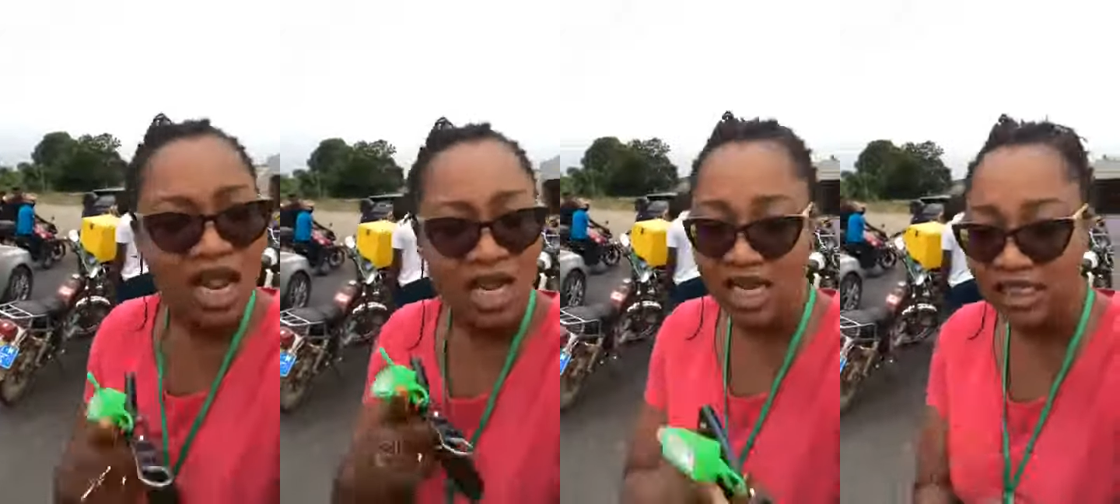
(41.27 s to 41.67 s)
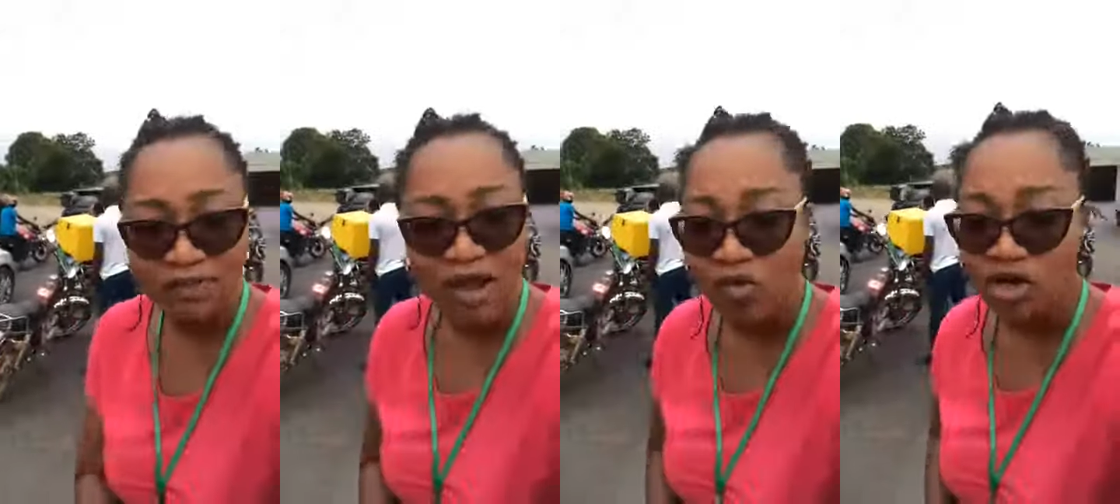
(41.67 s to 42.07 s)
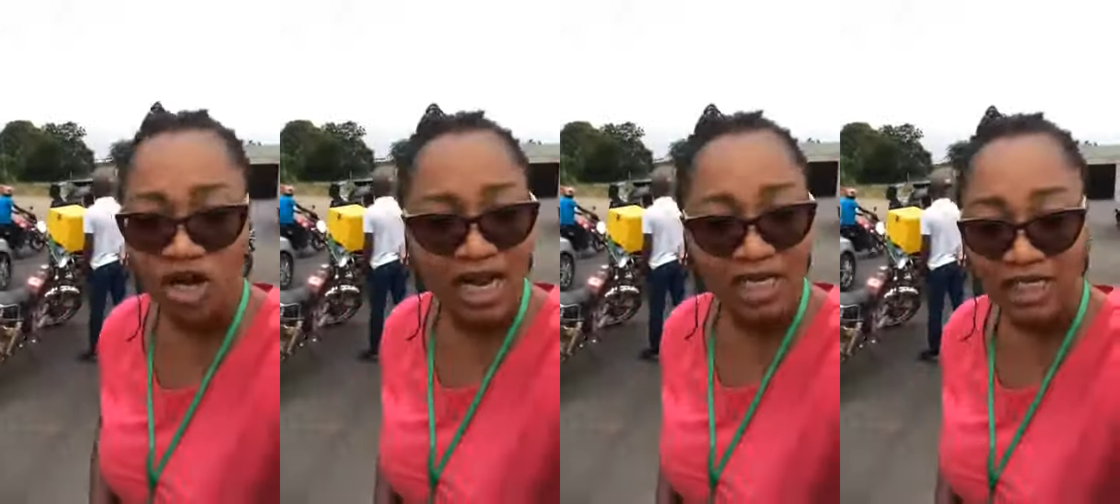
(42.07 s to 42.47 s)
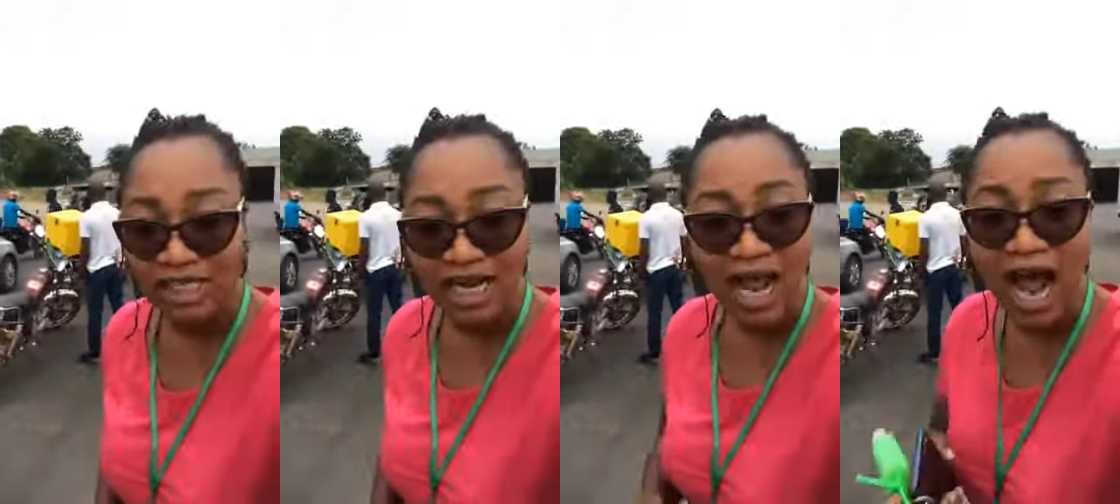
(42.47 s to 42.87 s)
Customer will not
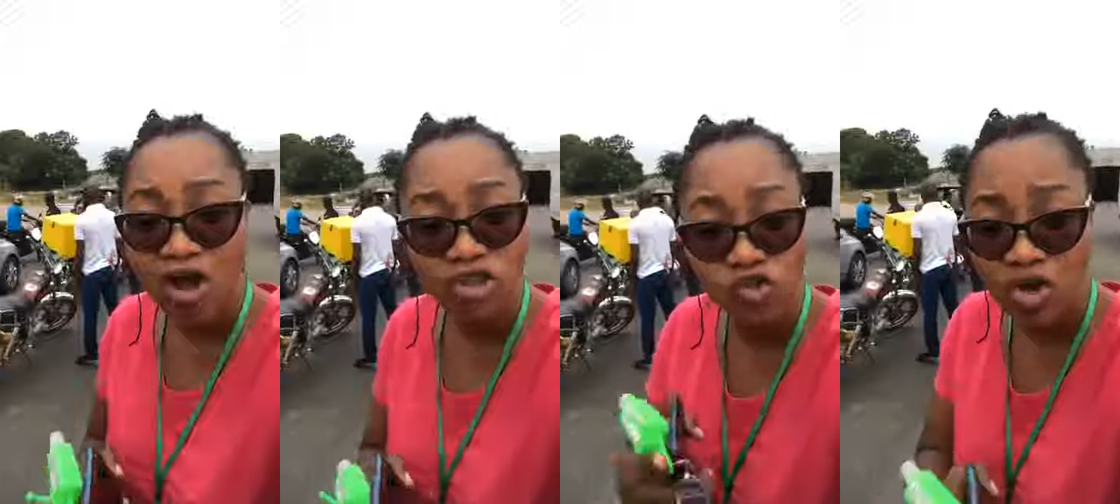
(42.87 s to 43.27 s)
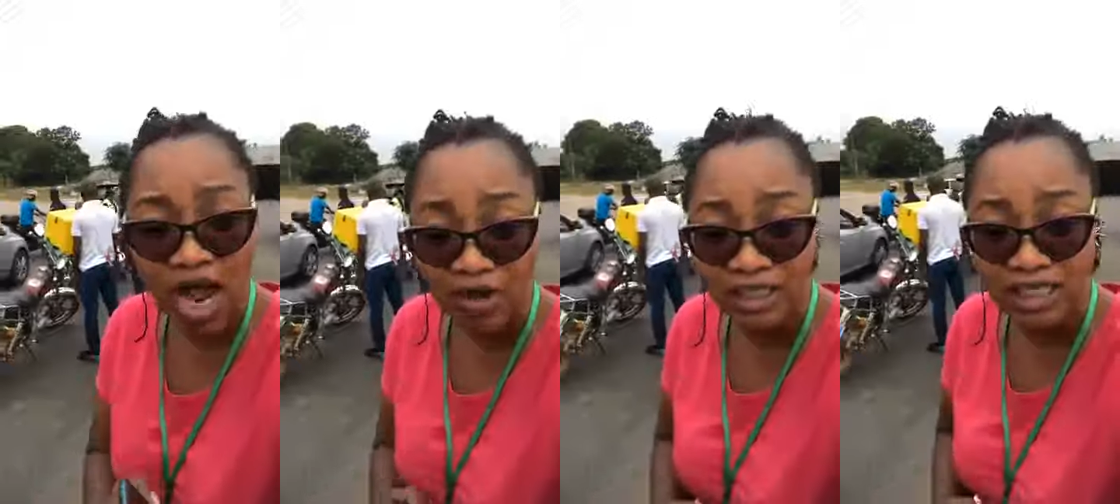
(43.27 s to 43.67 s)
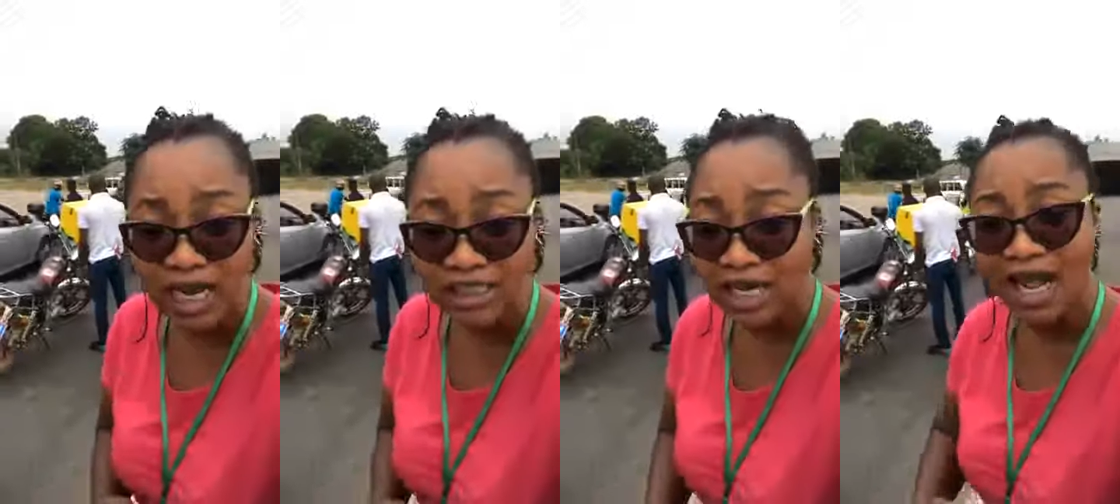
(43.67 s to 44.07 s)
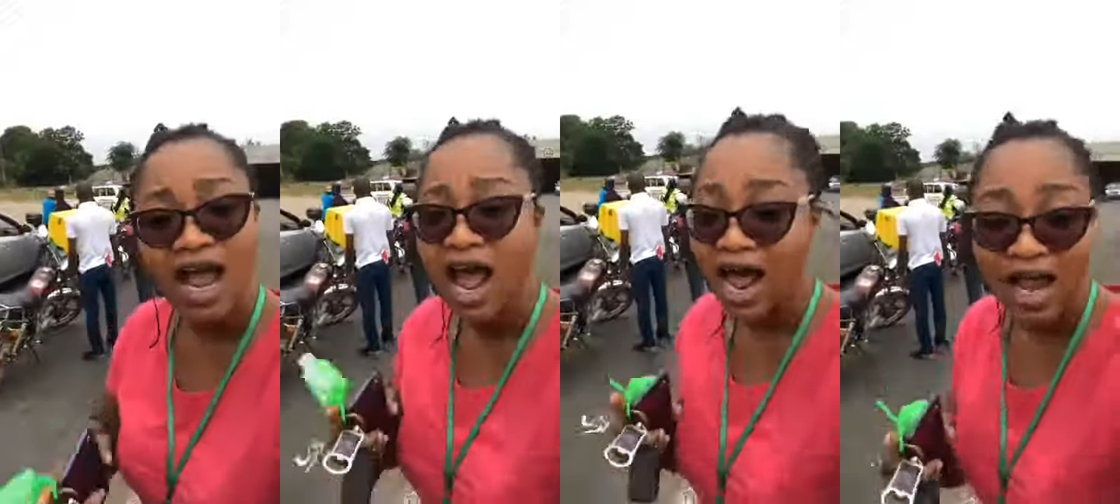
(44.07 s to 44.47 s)
understand how two hours later
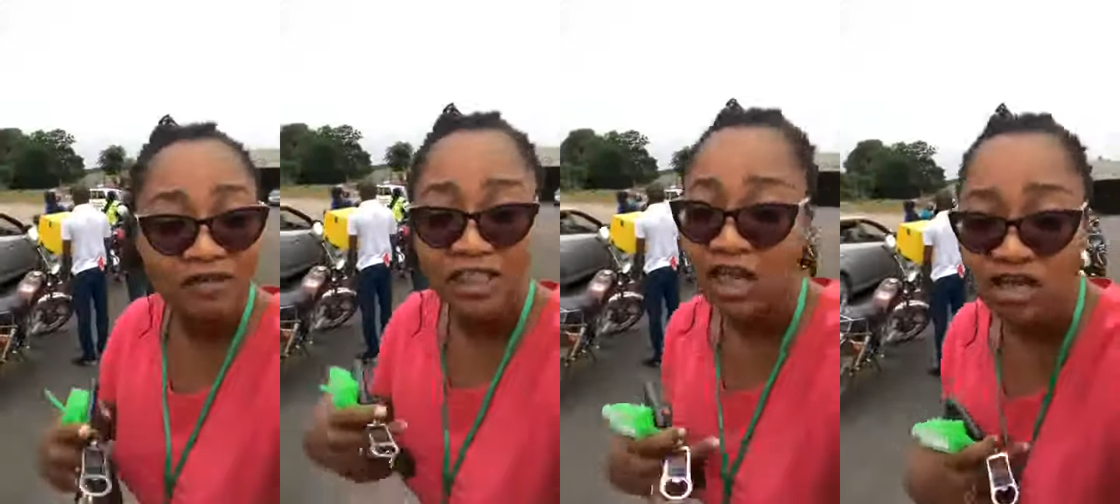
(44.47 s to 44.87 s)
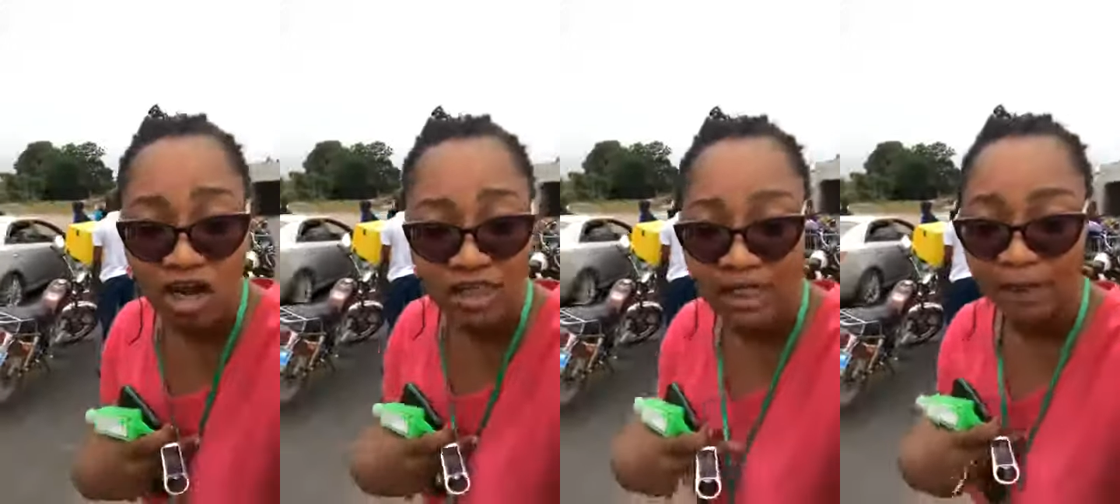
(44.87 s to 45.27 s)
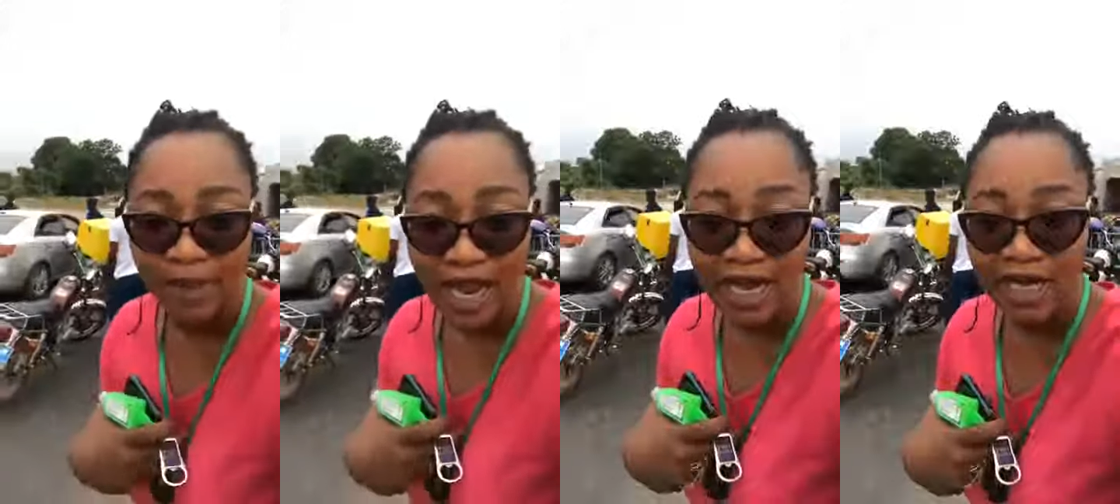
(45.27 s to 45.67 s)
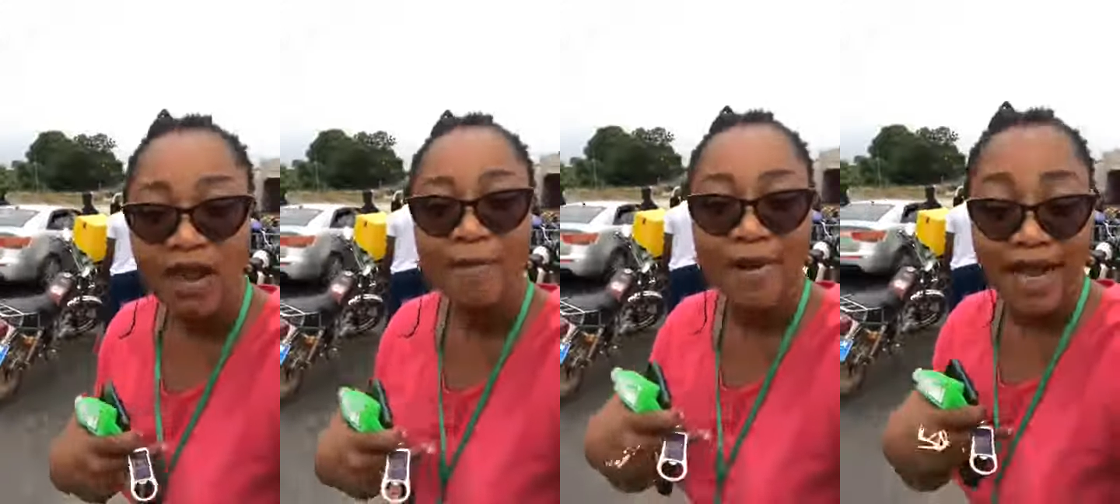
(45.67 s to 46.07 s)
I have still not supplied
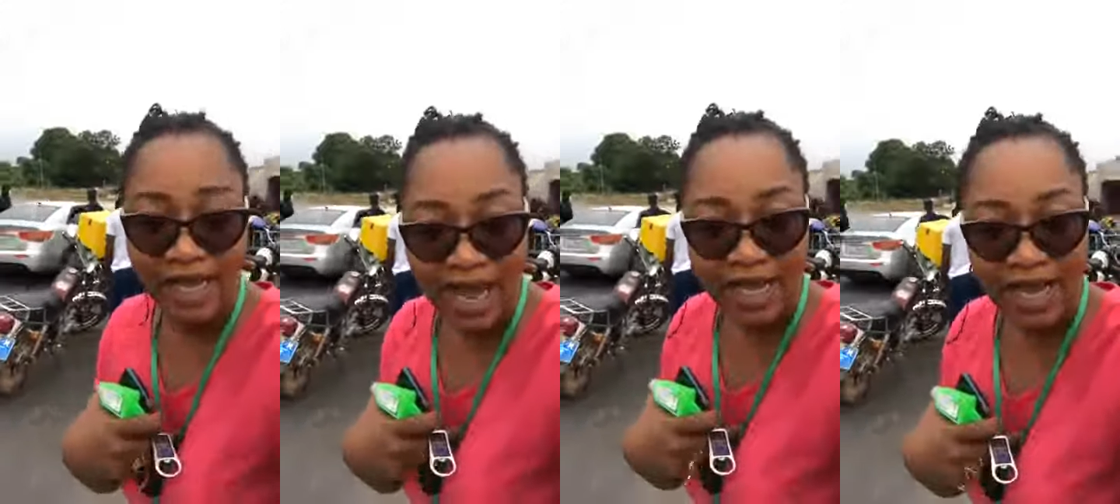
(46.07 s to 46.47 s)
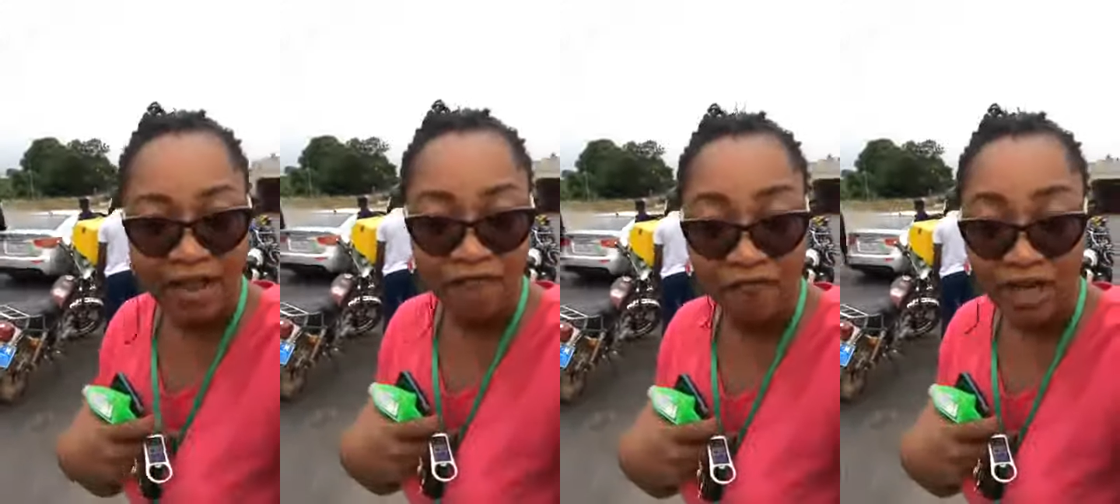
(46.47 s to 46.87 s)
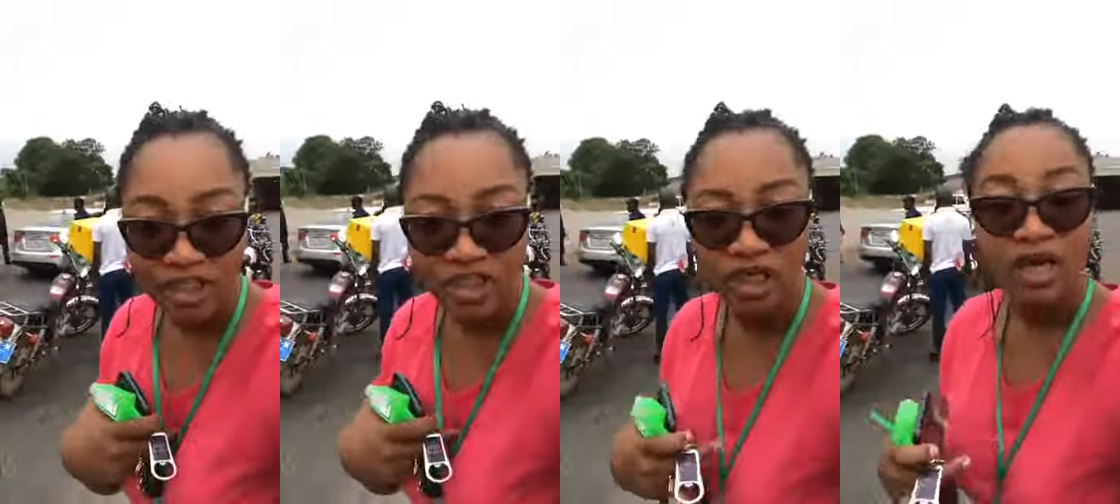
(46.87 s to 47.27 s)
my kenke and fish.